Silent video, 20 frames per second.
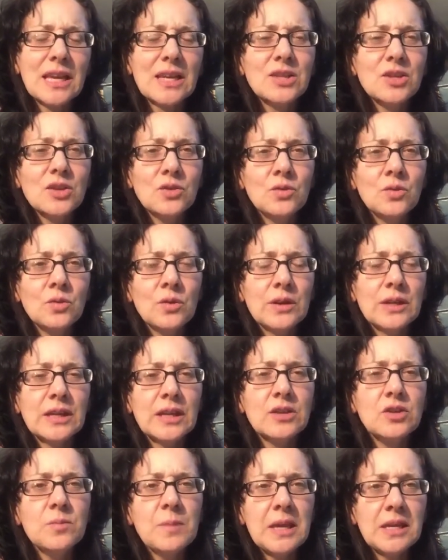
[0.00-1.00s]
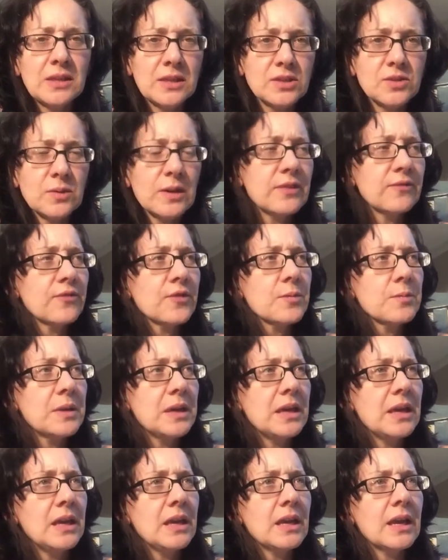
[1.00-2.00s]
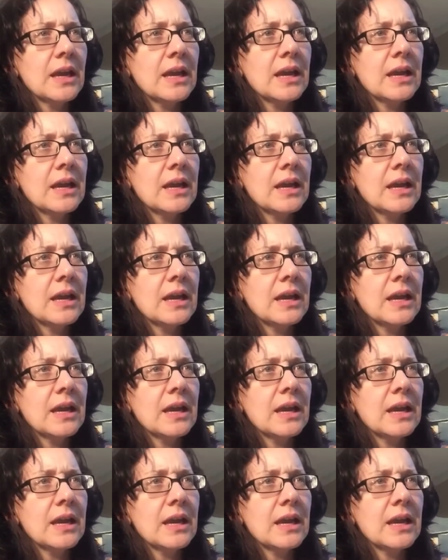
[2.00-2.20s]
can you can you make this ring for me